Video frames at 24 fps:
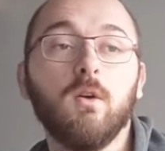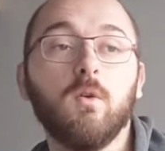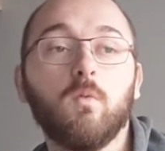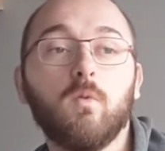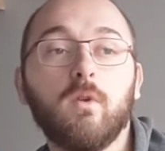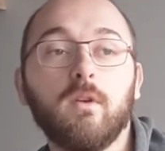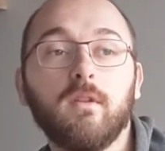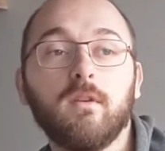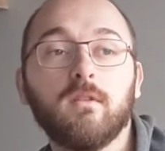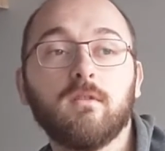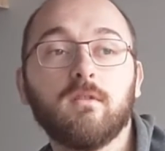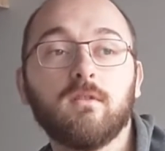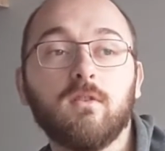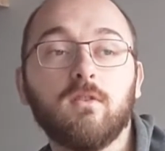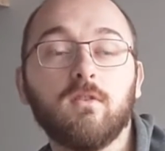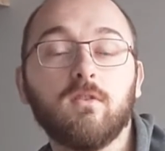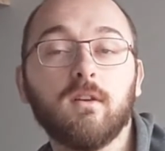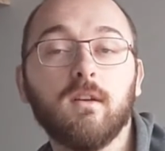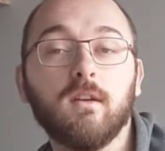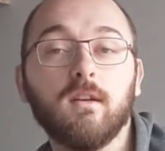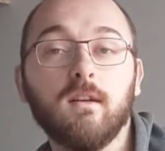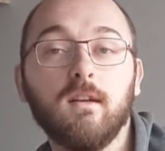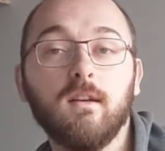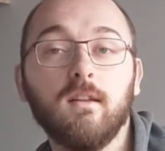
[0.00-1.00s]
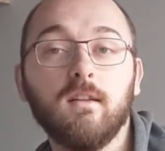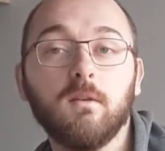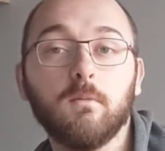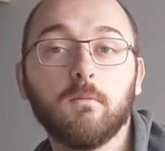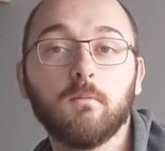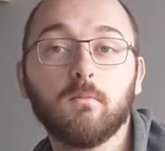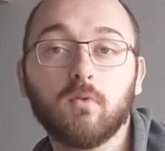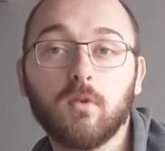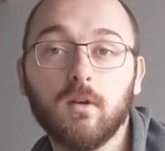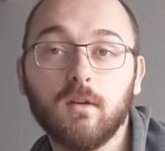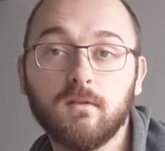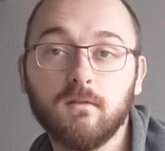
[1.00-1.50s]
when they're talking in the
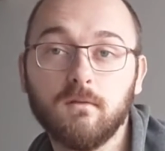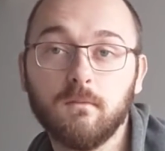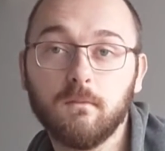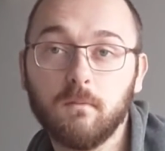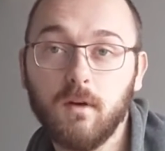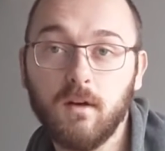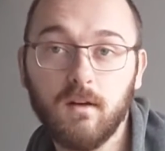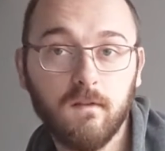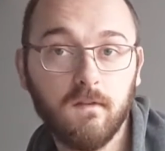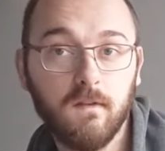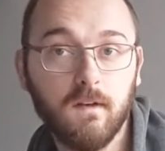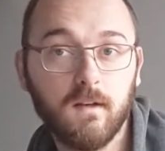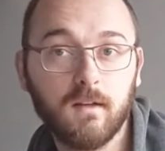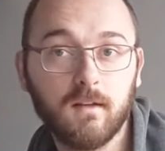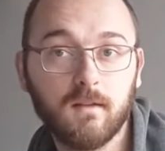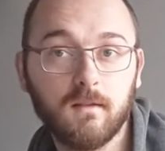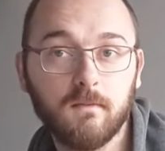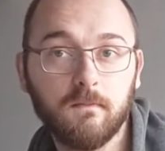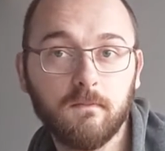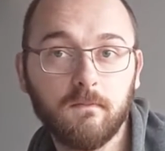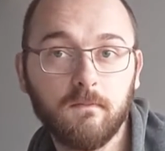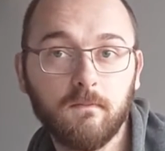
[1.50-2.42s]
present perfect.